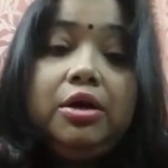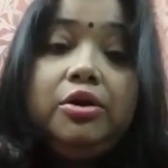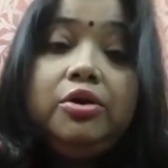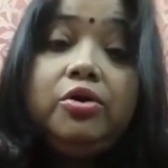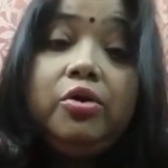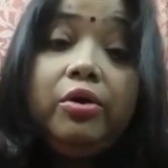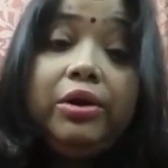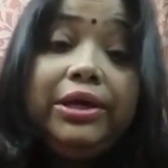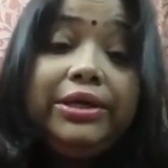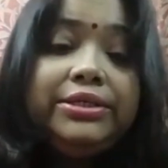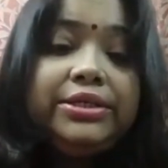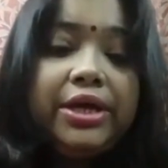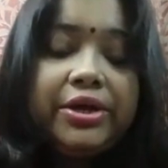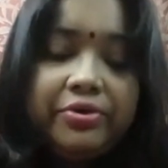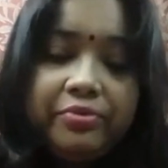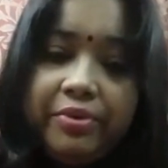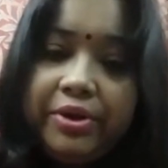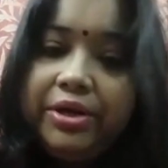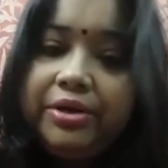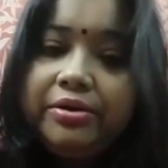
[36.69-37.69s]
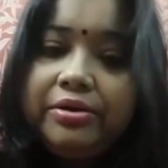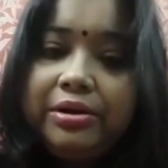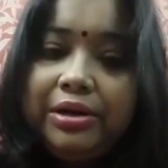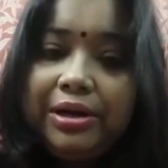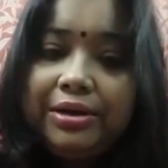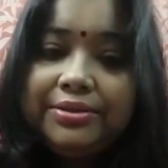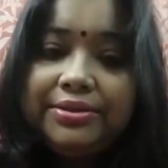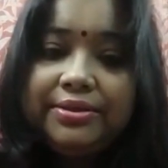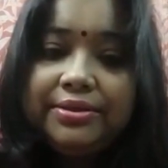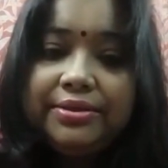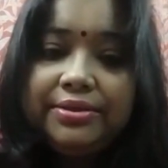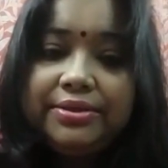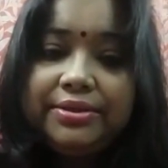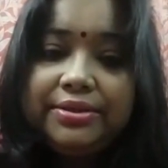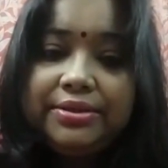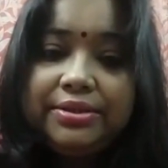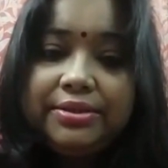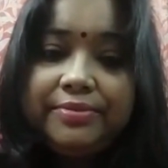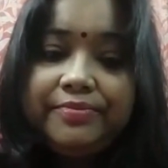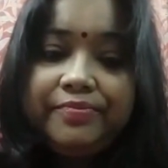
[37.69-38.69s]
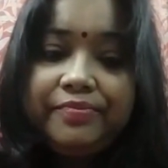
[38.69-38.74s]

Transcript: knowledge acquiring classes